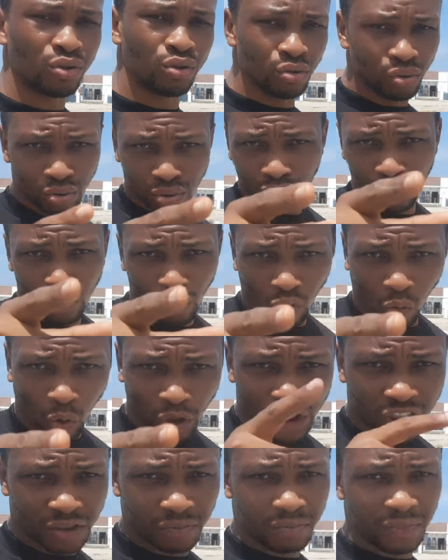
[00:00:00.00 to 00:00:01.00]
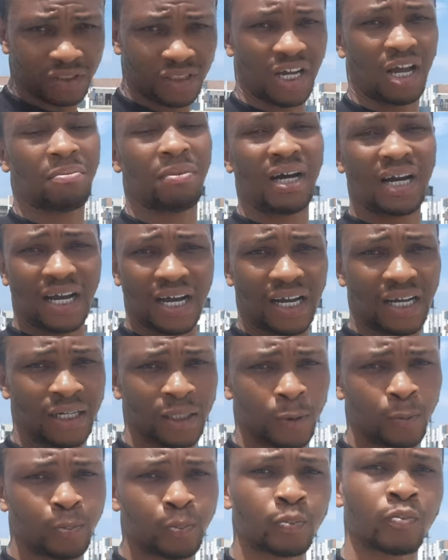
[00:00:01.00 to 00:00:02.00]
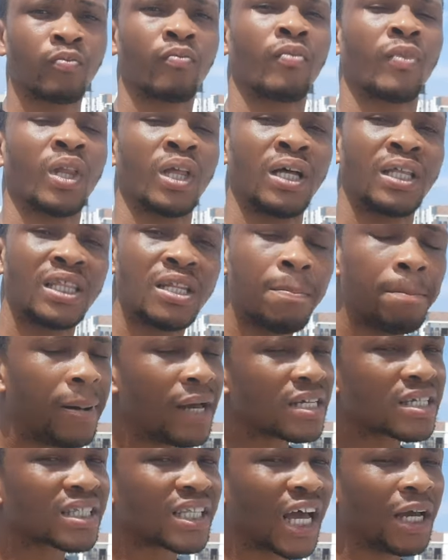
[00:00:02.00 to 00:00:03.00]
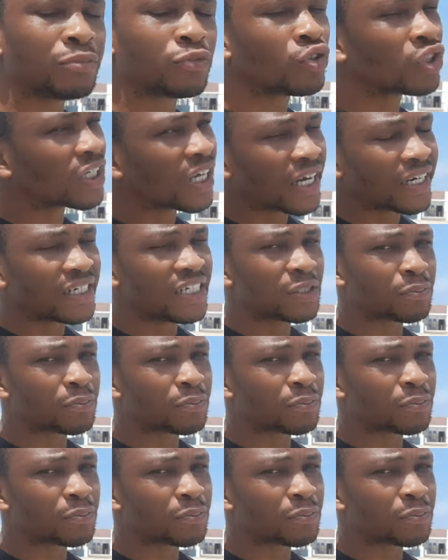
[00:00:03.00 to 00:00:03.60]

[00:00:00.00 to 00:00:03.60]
you watching me, Amaka. The best time to get this